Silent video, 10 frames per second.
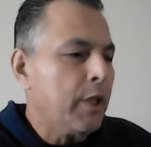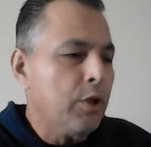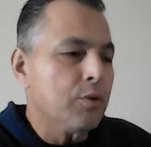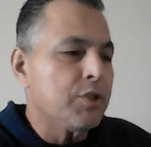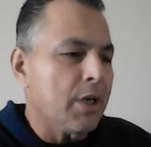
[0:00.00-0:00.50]

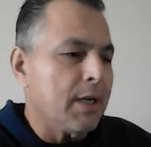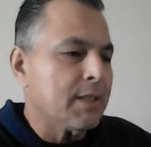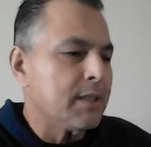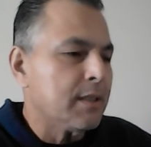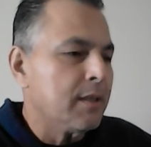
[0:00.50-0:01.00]
you
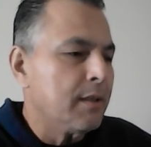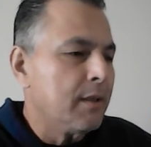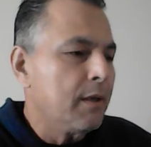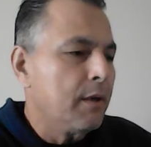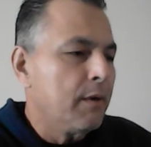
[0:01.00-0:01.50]
just,
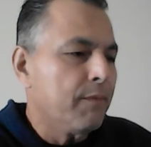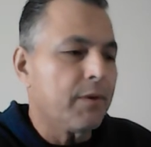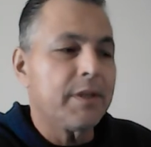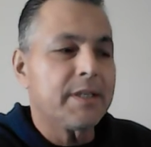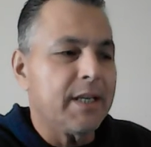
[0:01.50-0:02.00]

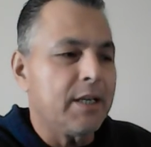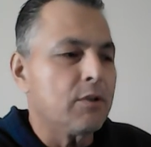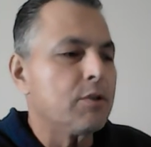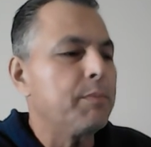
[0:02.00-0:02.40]
for the sinners